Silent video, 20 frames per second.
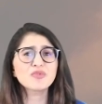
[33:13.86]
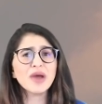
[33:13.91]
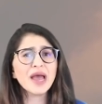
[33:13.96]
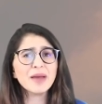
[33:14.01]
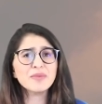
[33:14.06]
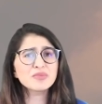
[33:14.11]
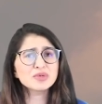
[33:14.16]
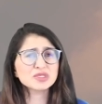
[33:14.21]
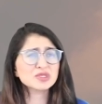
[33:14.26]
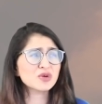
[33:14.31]

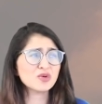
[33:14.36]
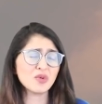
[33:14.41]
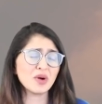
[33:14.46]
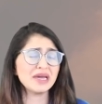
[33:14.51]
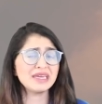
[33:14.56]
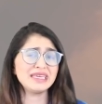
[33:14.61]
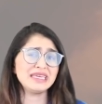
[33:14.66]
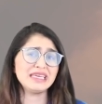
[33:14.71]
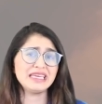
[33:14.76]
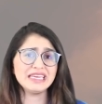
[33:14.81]
web was
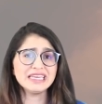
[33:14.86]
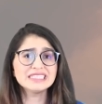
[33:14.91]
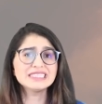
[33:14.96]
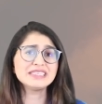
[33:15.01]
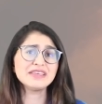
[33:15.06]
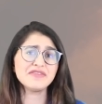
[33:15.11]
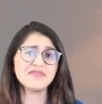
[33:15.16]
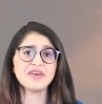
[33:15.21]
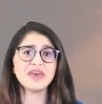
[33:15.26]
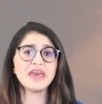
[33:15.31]
quite
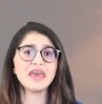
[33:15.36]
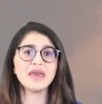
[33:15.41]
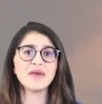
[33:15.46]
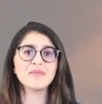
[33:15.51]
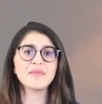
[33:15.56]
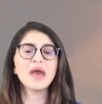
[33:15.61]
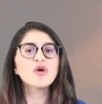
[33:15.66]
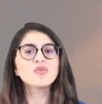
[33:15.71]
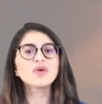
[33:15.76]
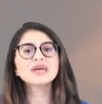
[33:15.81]
easy for
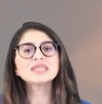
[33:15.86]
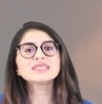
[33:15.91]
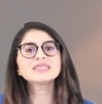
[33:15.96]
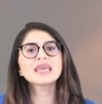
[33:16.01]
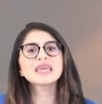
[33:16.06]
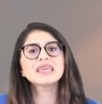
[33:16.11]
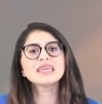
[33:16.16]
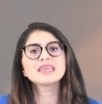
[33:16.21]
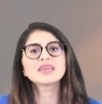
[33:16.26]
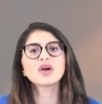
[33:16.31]
him. One
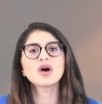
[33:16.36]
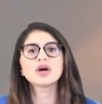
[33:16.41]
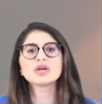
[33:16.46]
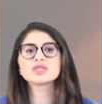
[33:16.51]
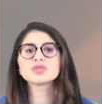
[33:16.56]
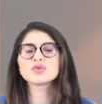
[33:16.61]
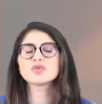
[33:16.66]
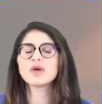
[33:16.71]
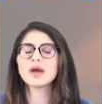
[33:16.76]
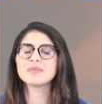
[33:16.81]
day he got
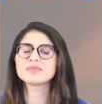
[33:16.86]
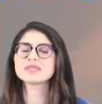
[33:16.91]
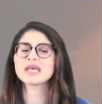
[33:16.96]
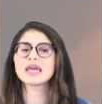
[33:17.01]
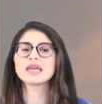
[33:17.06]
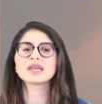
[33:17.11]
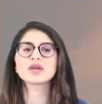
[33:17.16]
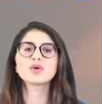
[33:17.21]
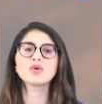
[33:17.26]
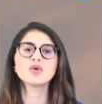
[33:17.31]
onto a
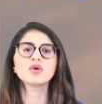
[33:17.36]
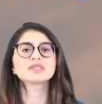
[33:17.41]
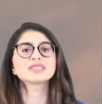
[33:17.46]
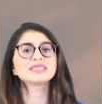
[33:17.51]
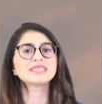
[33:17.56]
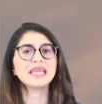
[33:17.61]
website called